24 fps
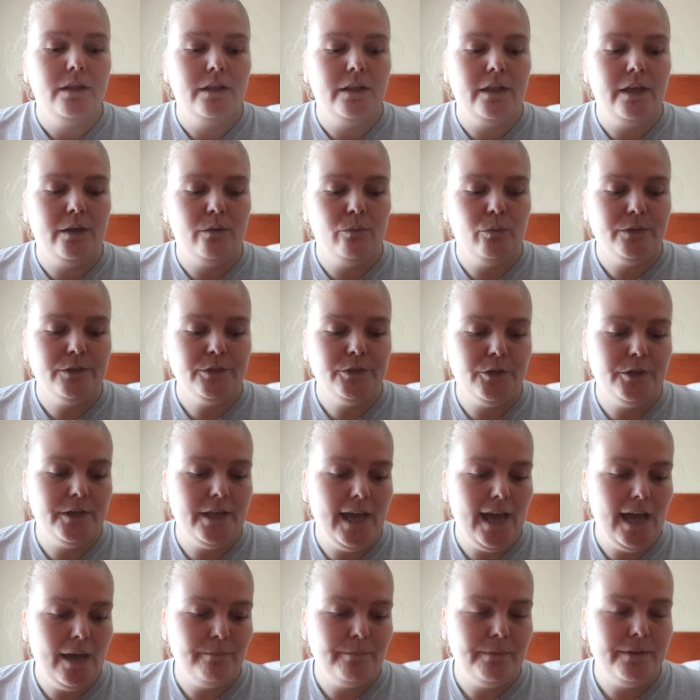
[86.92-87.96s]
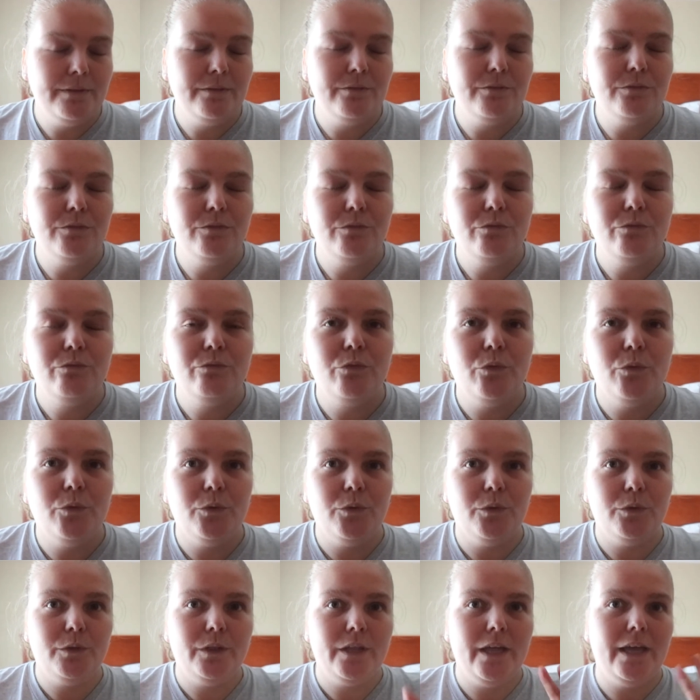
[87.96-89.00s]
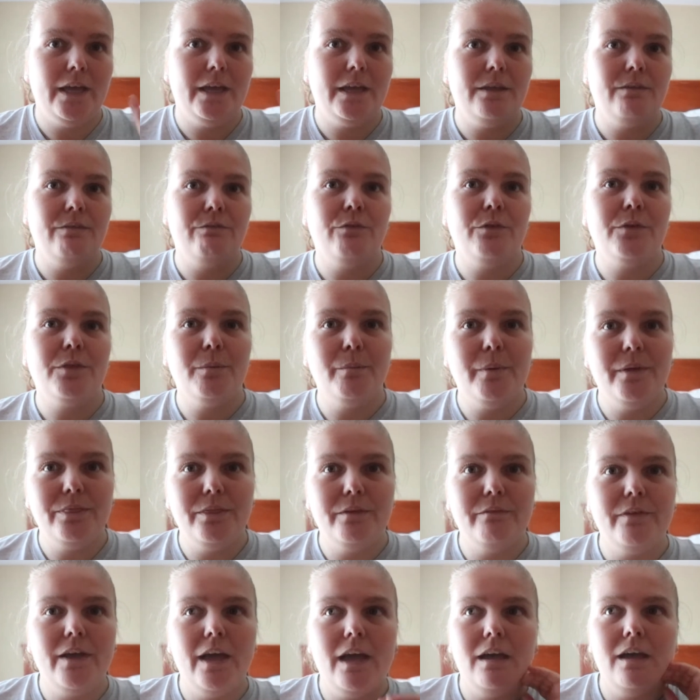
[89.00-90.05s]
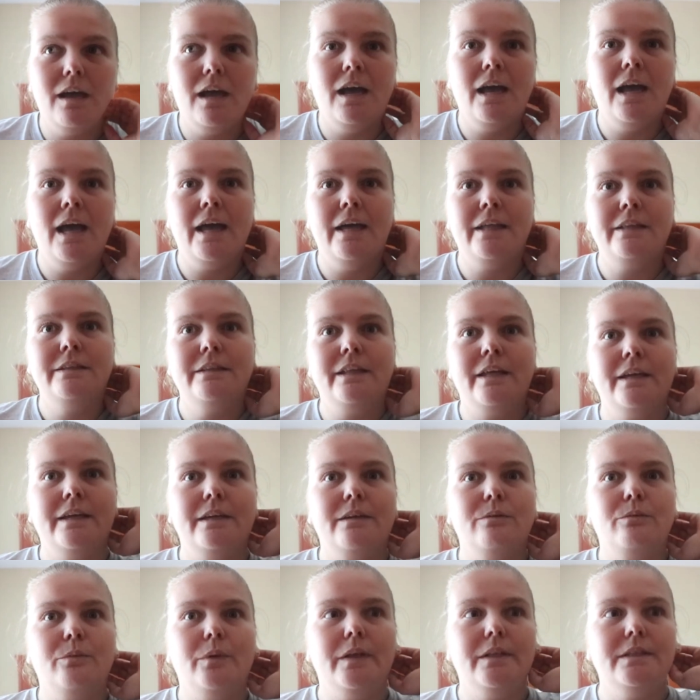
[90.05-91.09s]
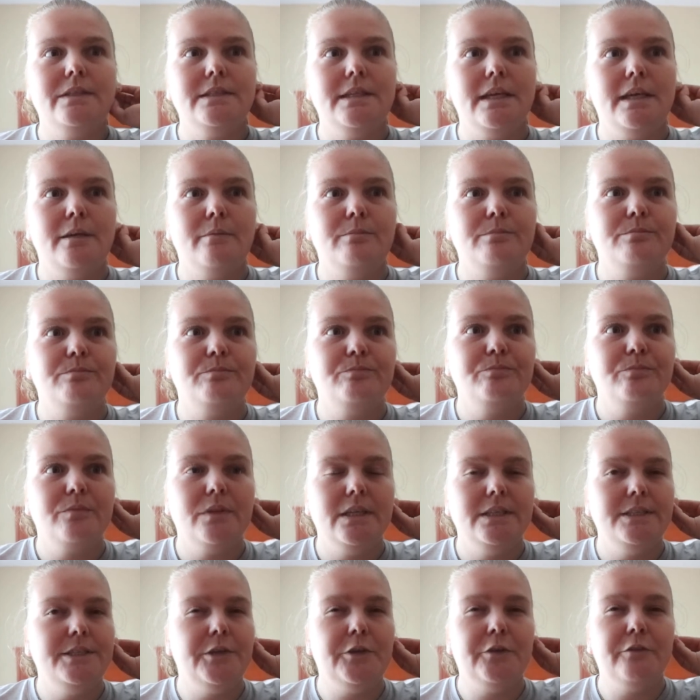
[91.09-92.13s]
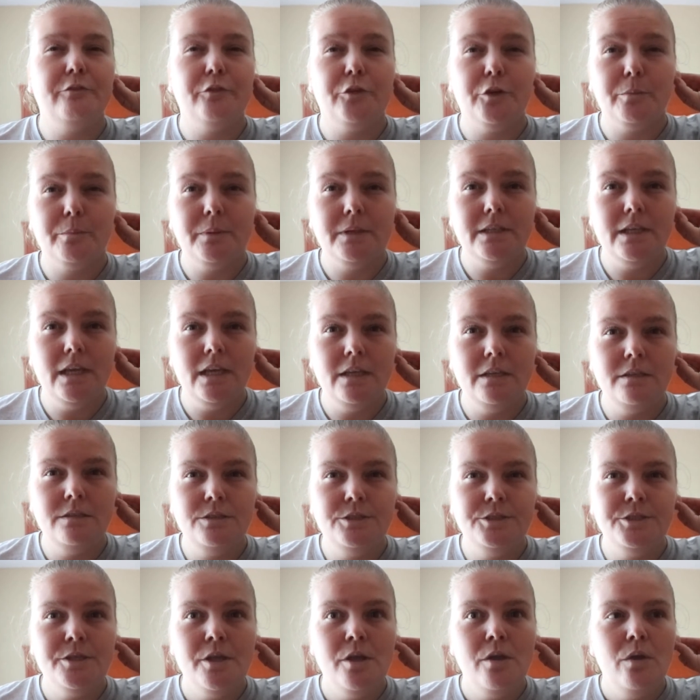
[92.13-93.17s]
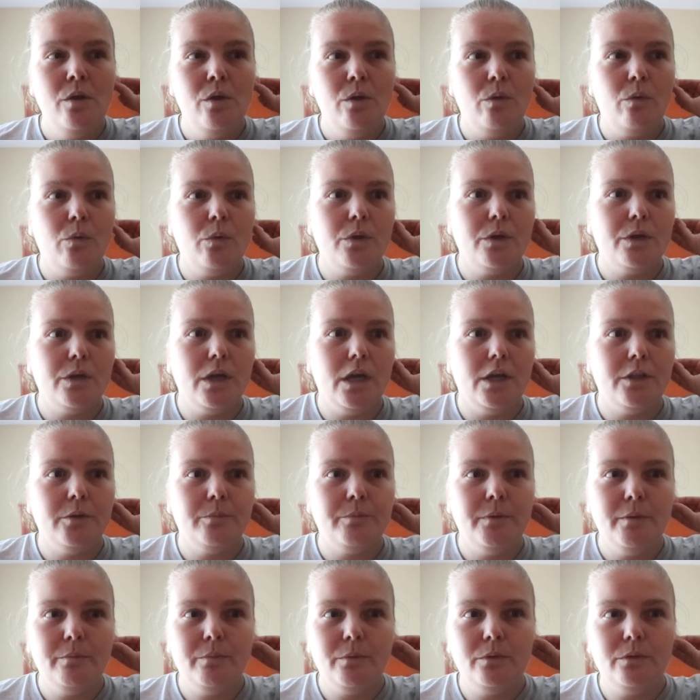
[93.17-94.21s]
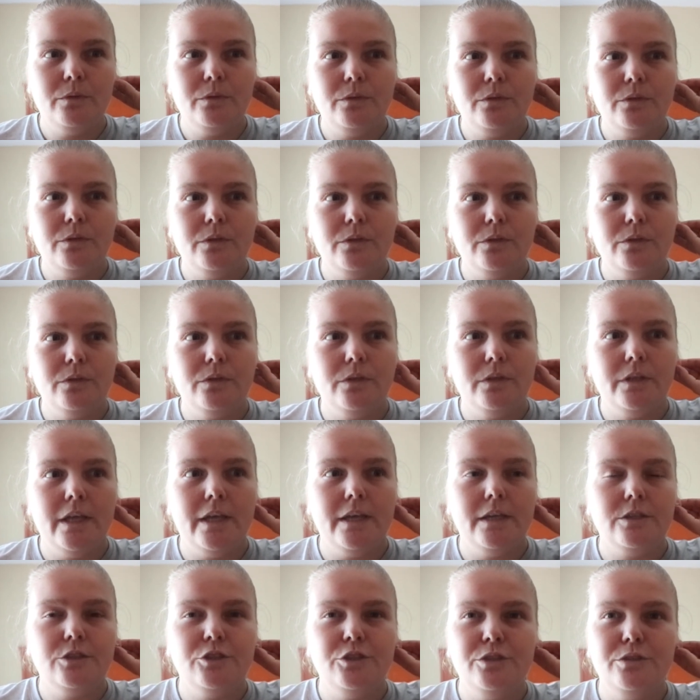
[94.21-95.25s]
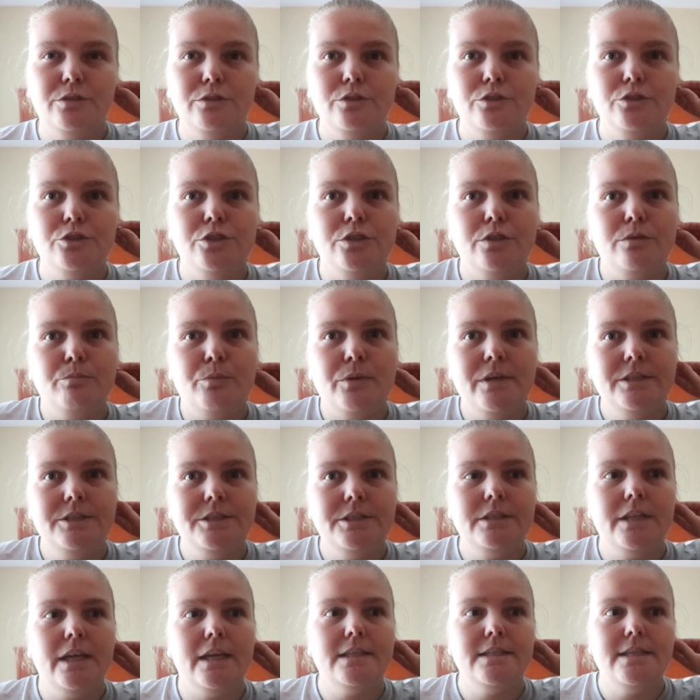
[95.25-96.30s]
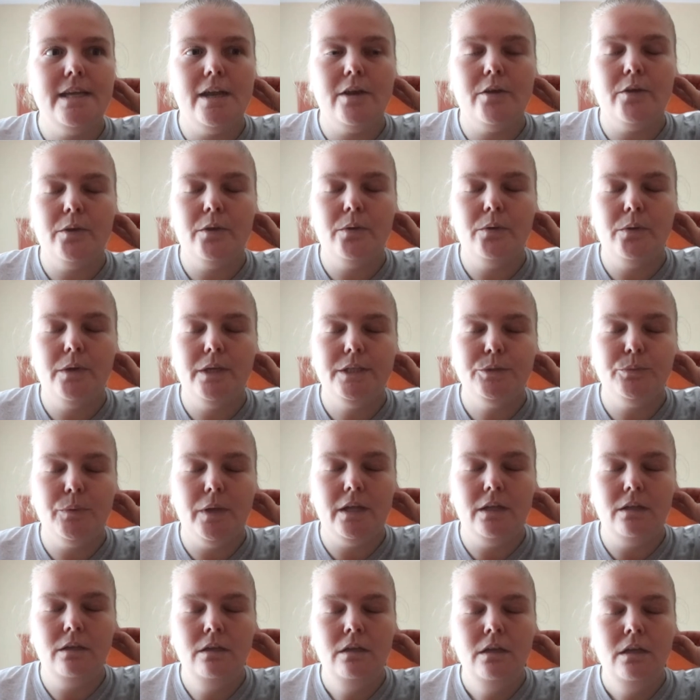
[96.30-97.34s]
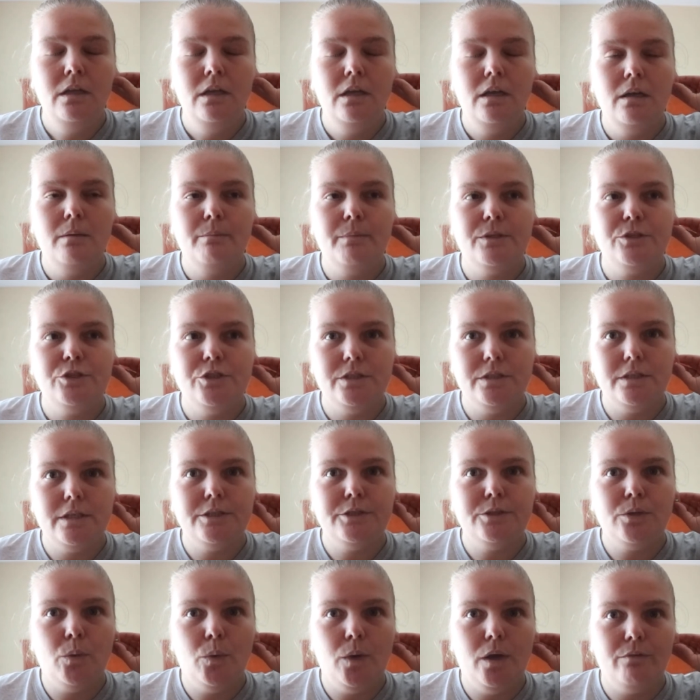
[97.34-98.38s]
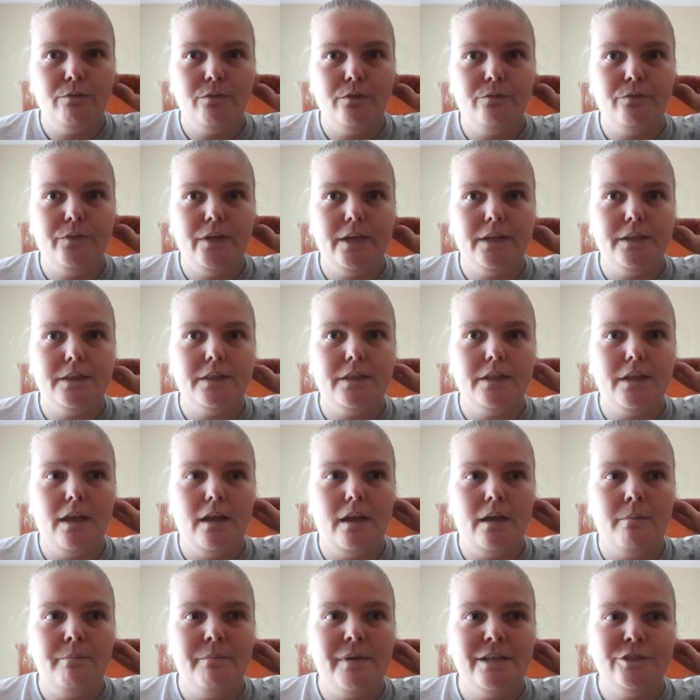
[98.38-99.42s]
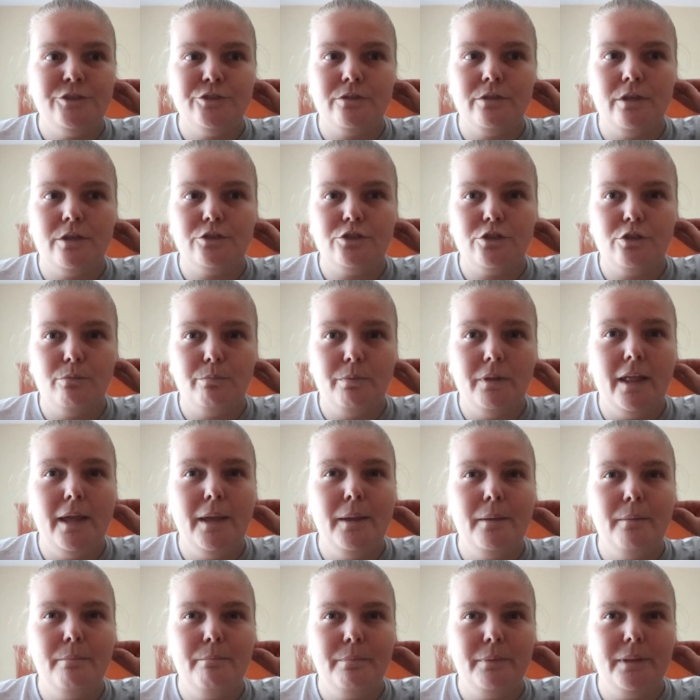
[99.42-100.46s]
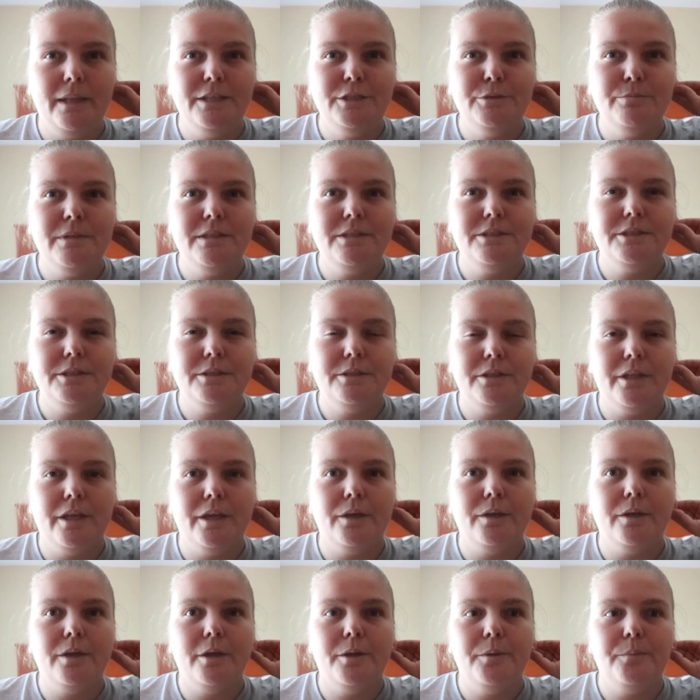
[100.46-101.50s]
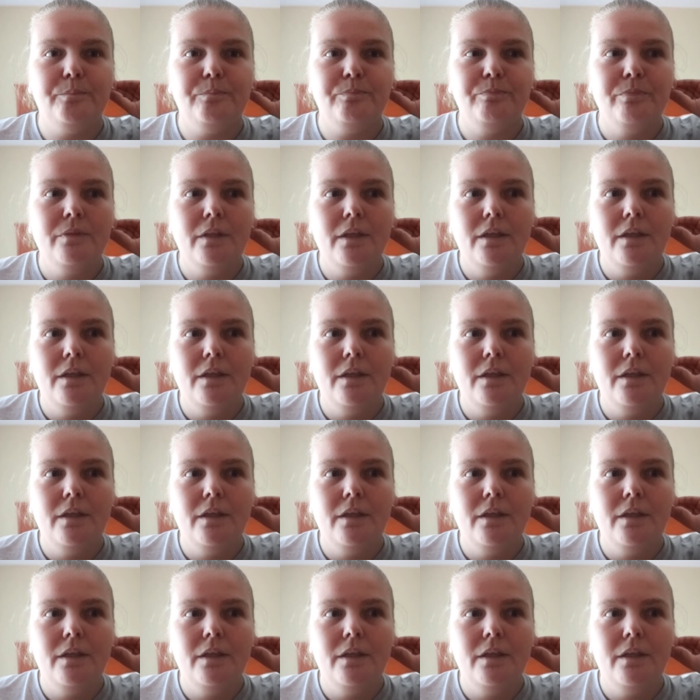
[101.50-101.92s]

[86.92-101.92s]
like what's going to happen for like for the month of ahead like what um sarah verba does or other people like she she brings in like tarot as well but she does go off of like um, astrological play placements and like um